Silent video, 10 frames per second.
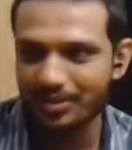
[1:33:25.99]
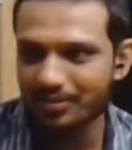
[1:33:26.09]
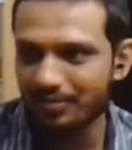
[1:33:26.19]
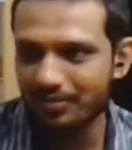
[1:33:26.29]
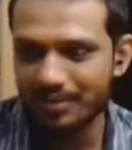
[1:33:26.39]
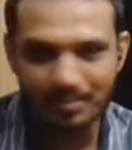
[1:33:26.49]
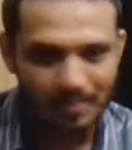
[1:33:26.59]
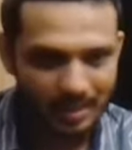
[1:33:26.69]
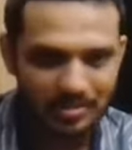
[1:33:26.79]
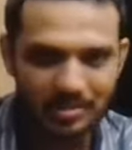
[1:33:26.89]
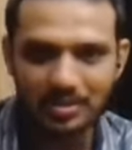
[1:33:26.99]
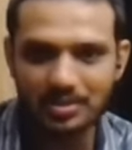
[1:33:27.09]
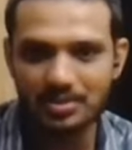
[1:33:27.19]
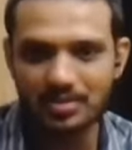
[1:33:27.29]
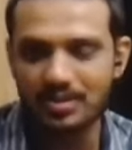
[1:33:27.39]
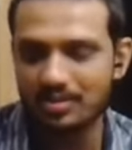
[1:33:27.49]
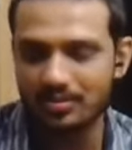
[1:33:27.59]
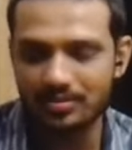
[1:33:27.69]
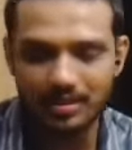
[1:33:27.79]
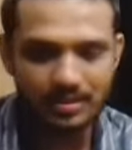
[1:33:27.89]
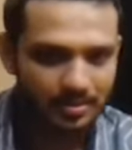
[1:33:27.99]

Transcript: of companies also use Revit software.